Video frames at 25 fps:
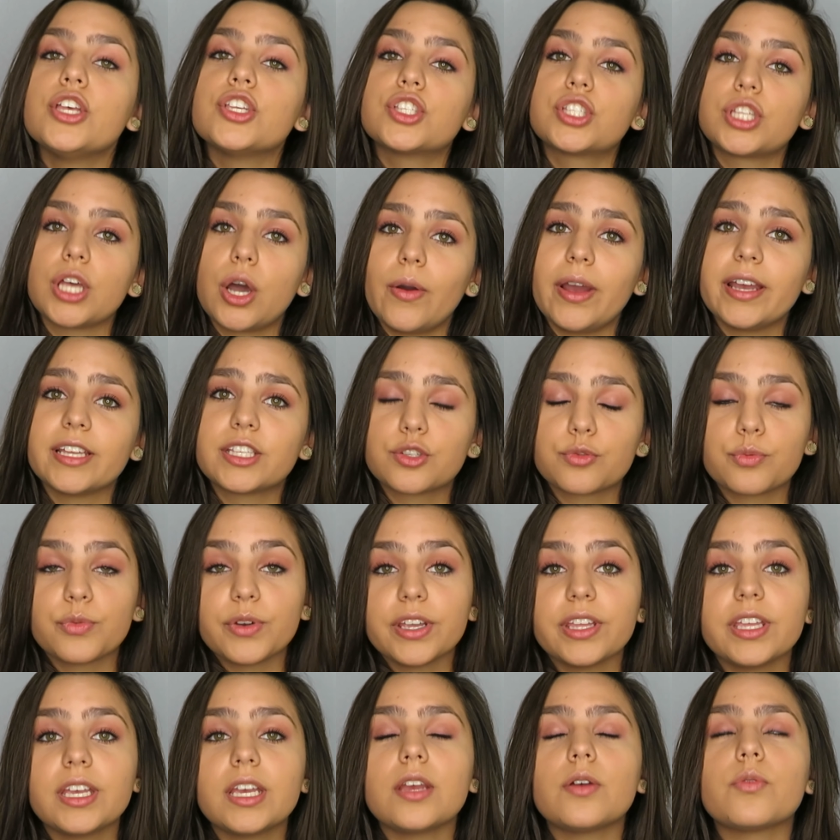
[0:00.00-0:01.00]
So it's
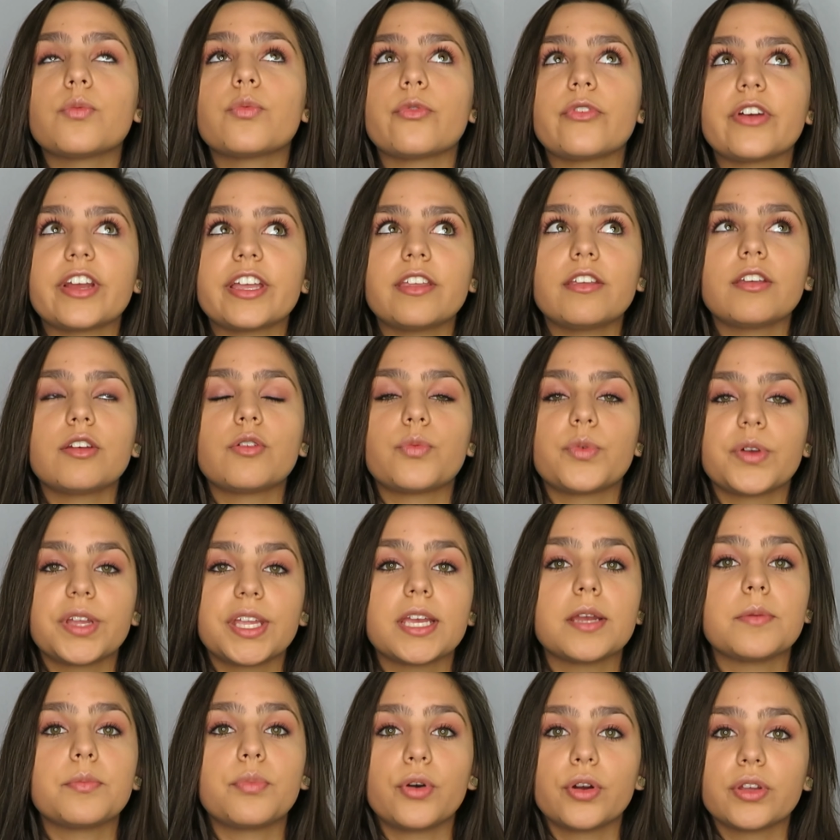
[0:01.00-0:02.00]
really, really,
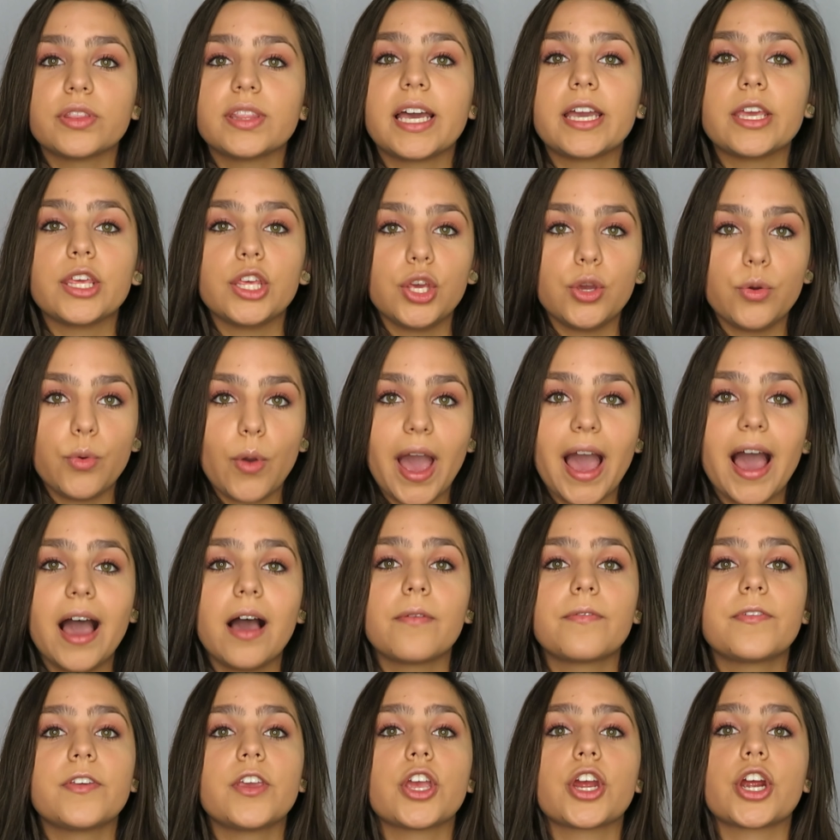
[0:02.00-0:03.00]
really important that you
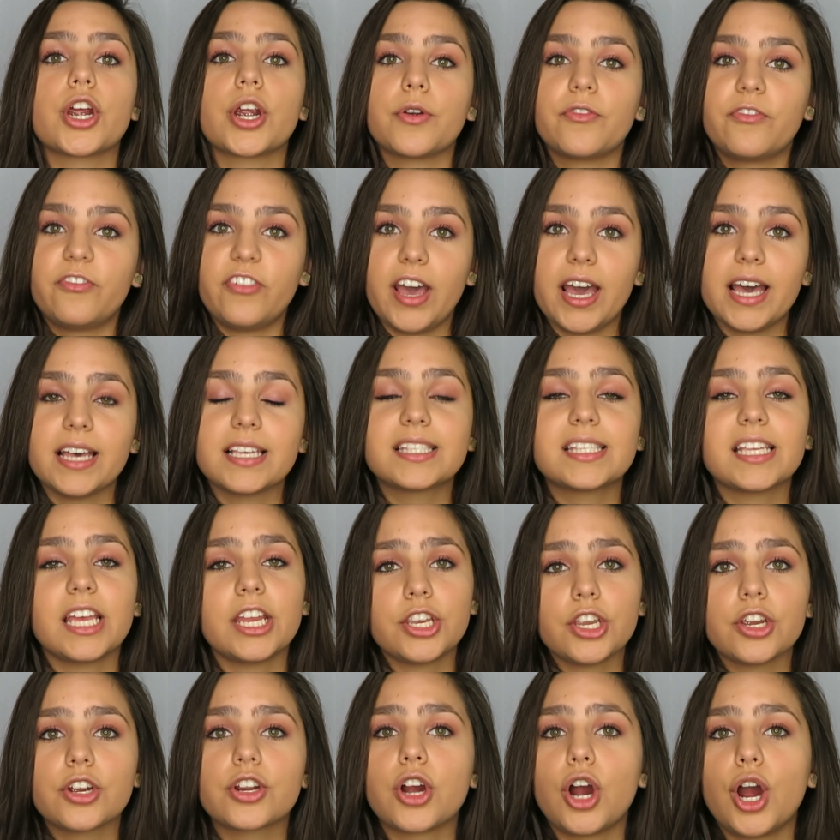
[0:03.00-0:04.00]
have your vest
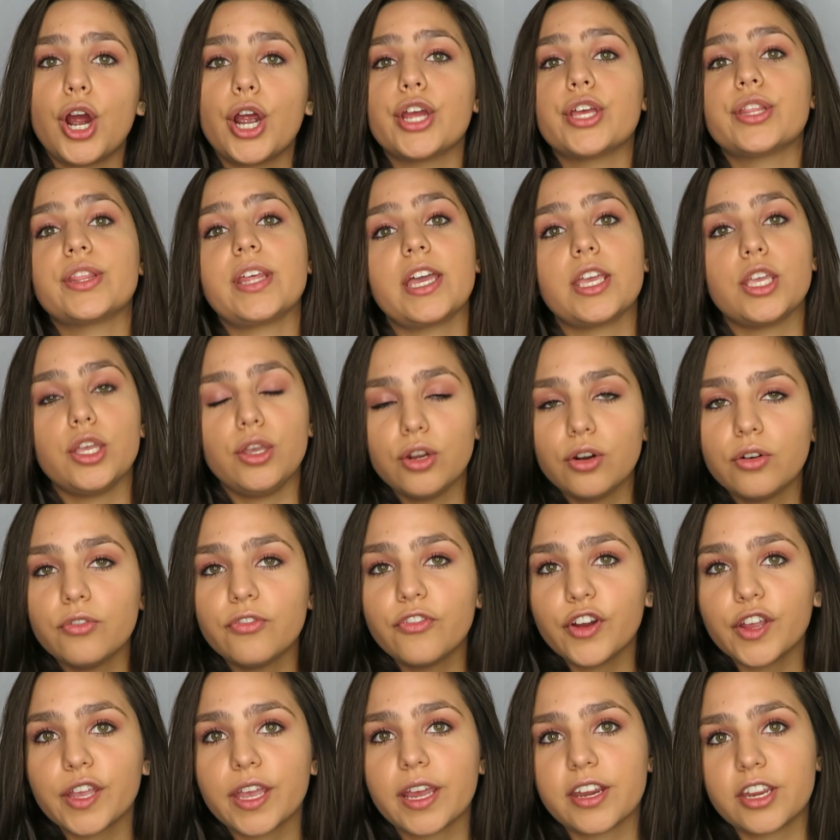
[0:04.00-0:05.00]
in your car, that you don't
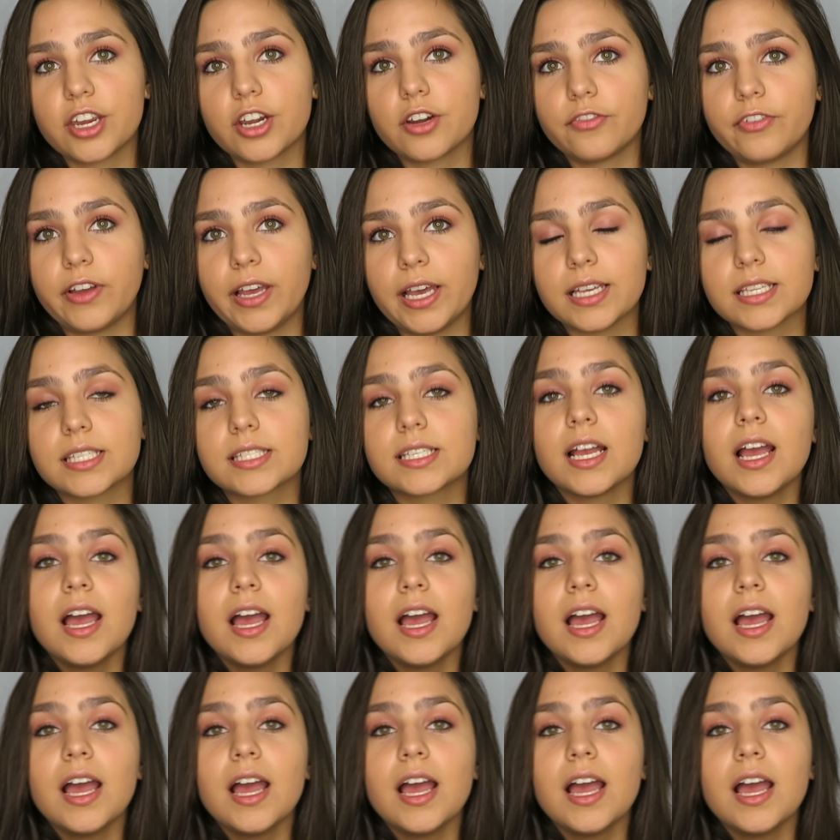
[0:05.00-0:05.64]
forget your vest.